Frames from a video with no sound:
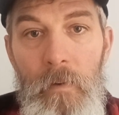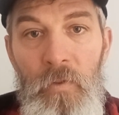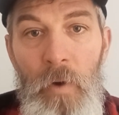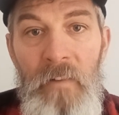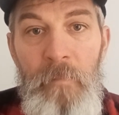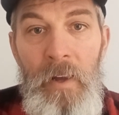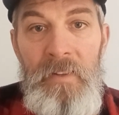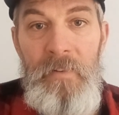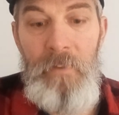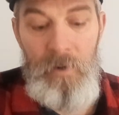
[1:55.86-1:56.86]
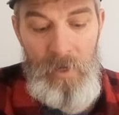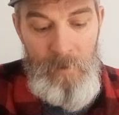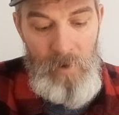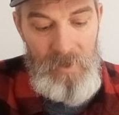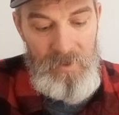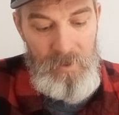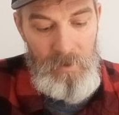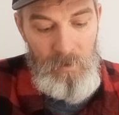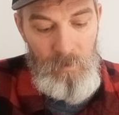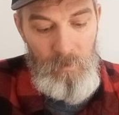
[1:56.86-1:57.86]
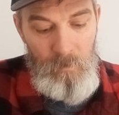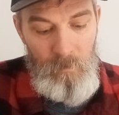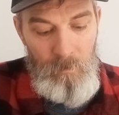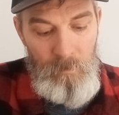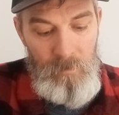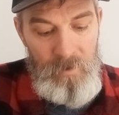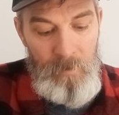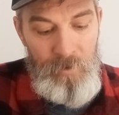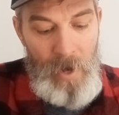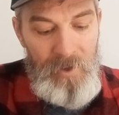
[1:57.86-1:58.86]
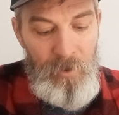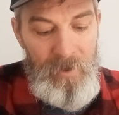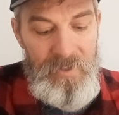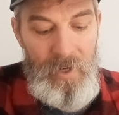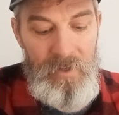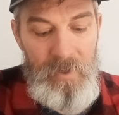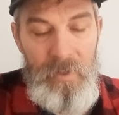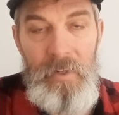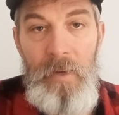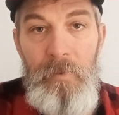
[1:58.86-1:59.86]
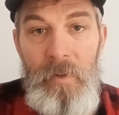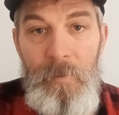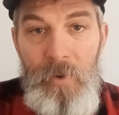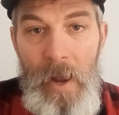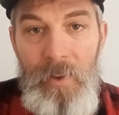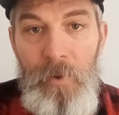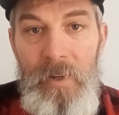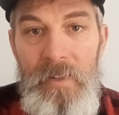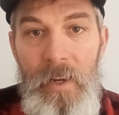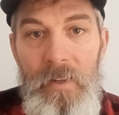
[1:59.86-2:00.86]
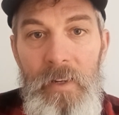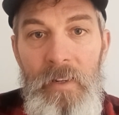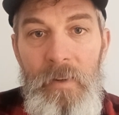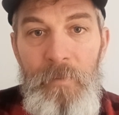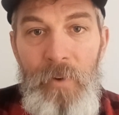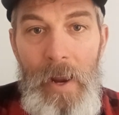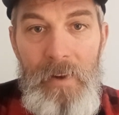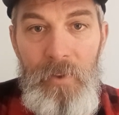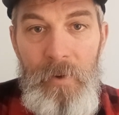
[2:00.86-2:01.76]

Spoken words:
12 months of 30-day months. So subtract 360, subtract 360, subtract